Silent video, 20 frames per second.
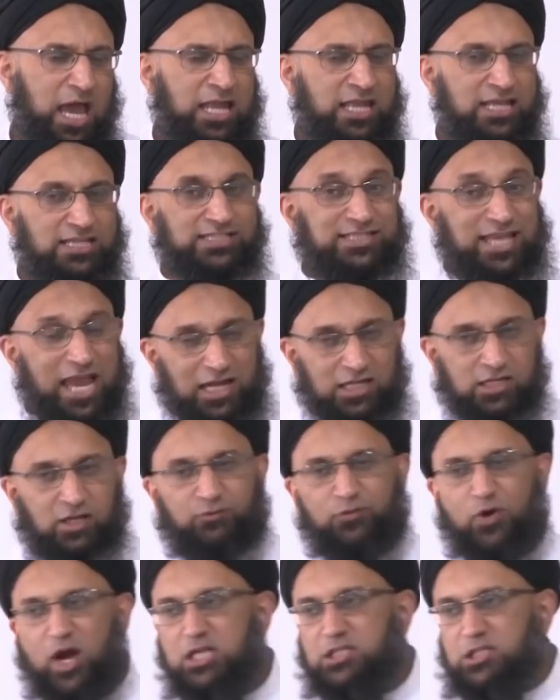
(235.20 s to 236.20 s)
and his
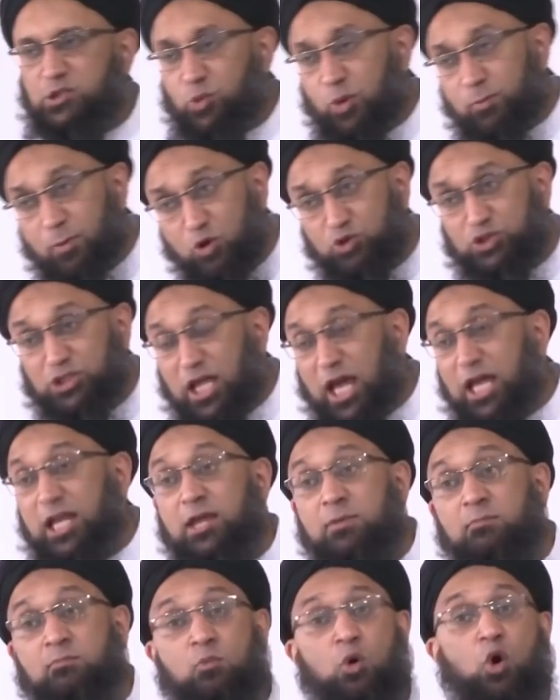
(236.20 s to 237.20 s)
sacrifices were most
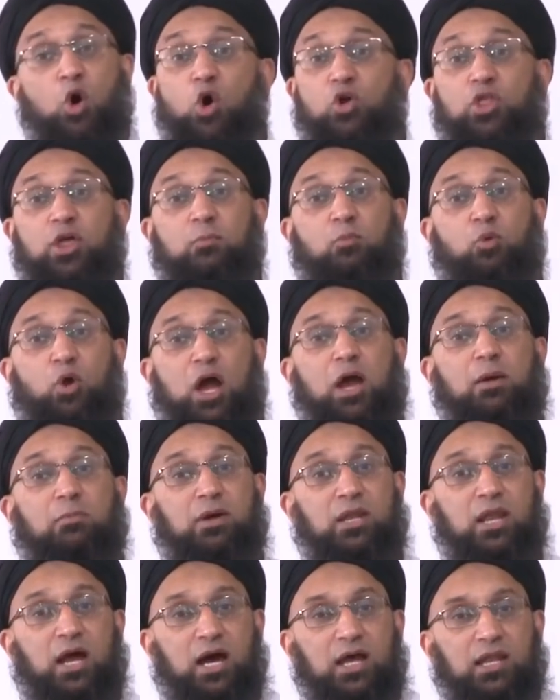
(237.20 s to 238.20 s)
likely more than
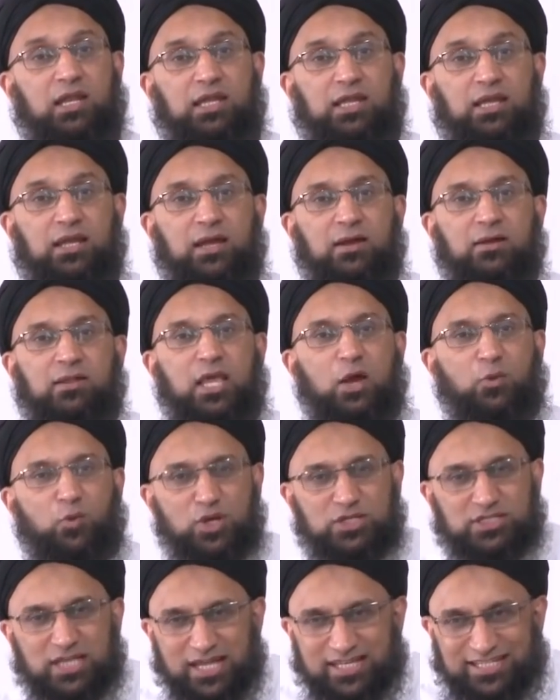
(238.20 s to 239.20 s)
Muhammad Ali,
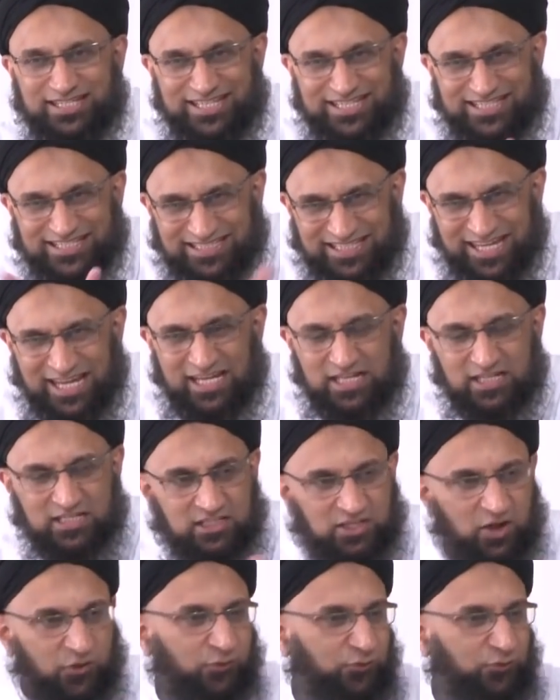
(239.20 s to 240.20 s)
there was a distinct